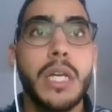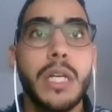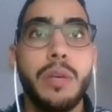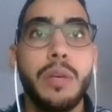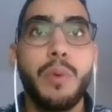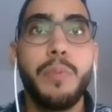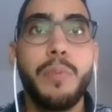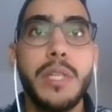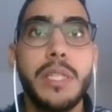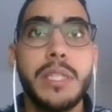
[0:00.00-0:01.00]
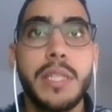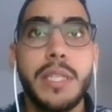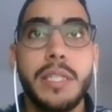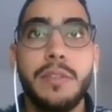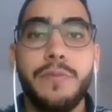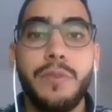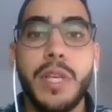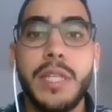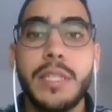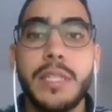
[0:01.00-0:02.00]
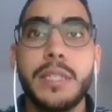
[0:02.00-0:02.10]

The properties studied for this